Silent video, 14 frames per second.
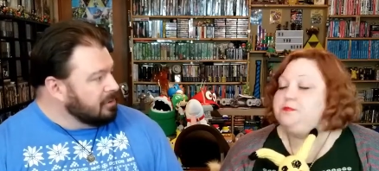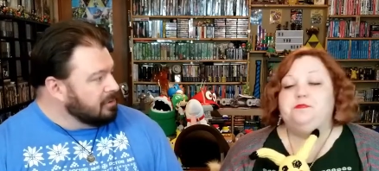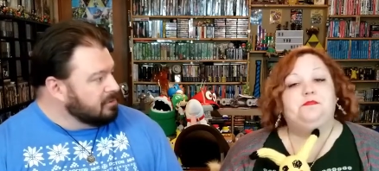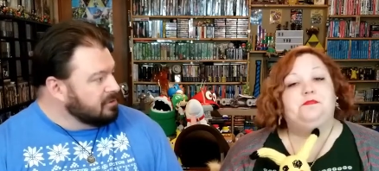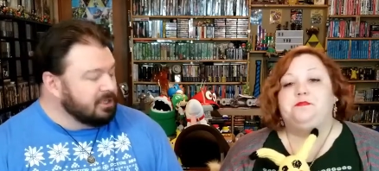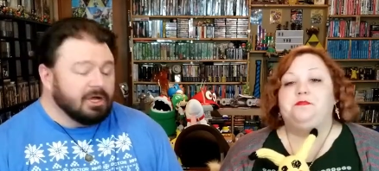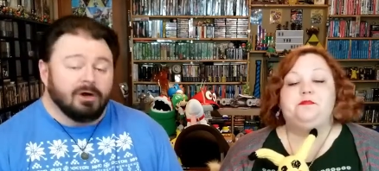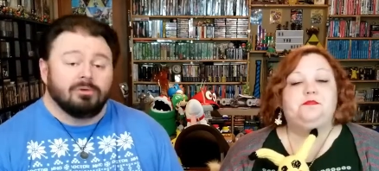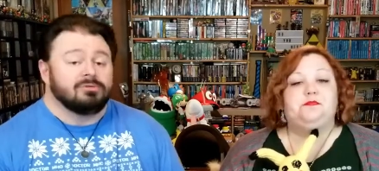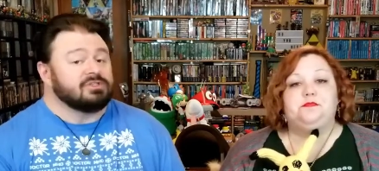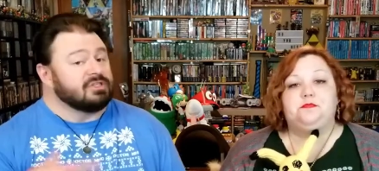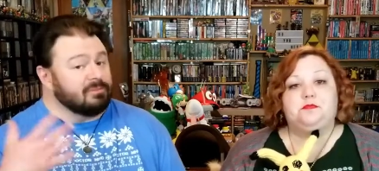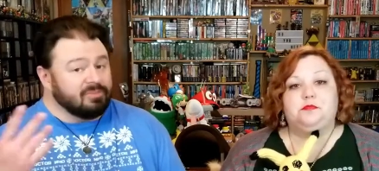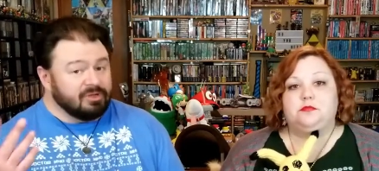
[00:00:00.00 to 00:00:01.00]
Speaker 1: You mm-hmm. know,
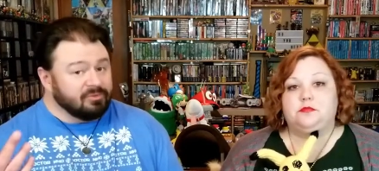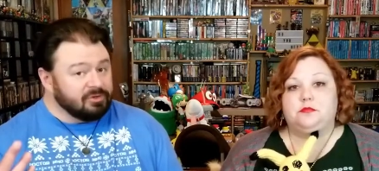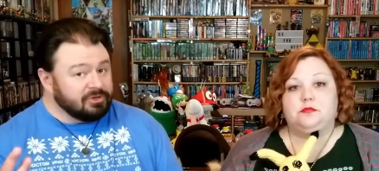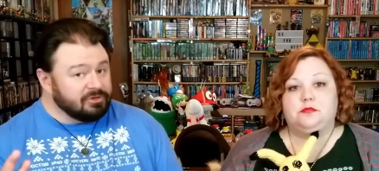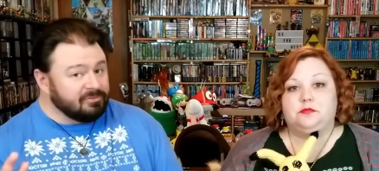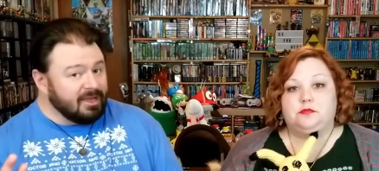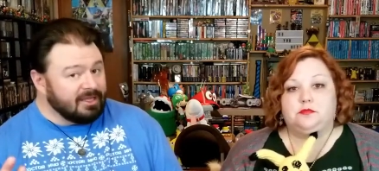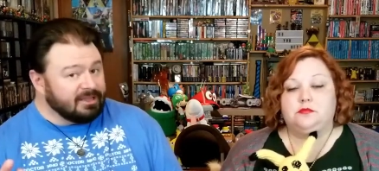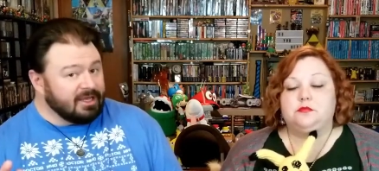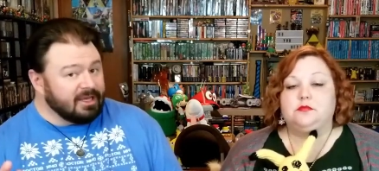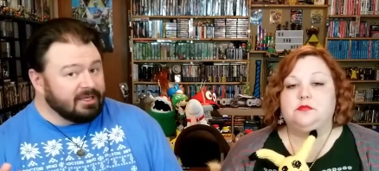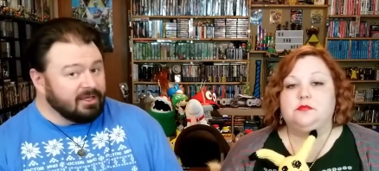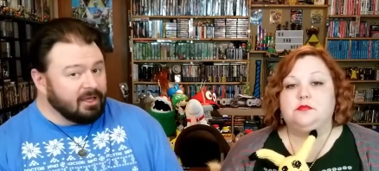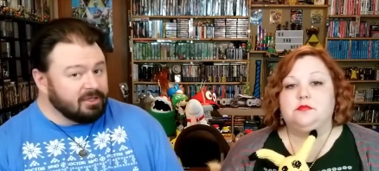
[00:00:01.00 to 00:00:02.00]
some people do make that
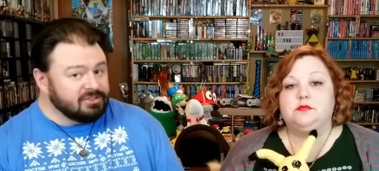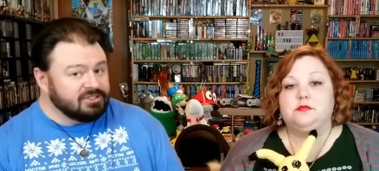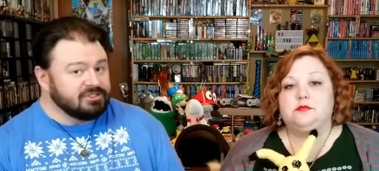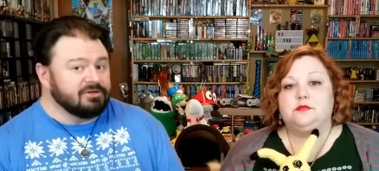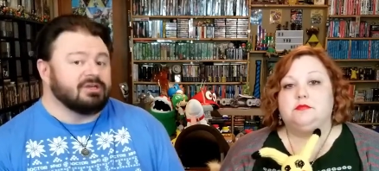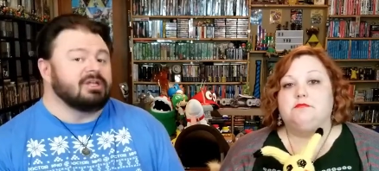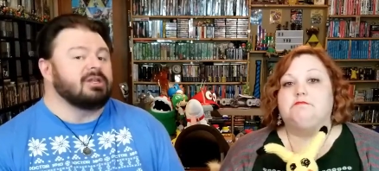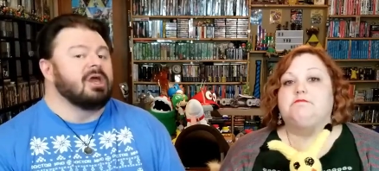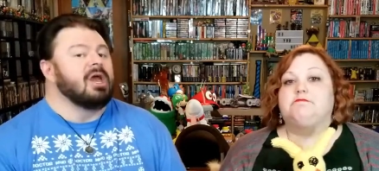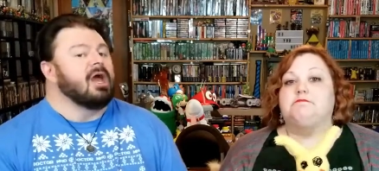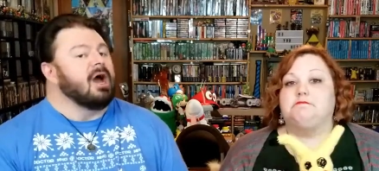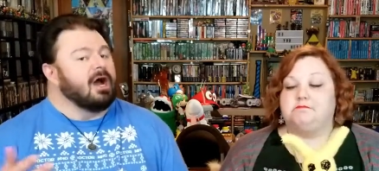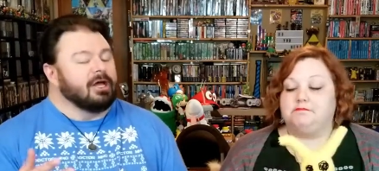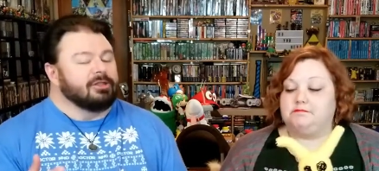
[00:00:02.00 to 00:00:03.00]
con circuit,
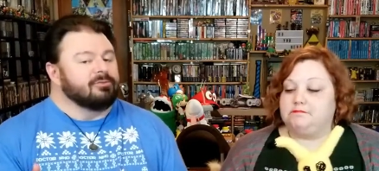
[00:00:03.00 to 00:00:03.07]
other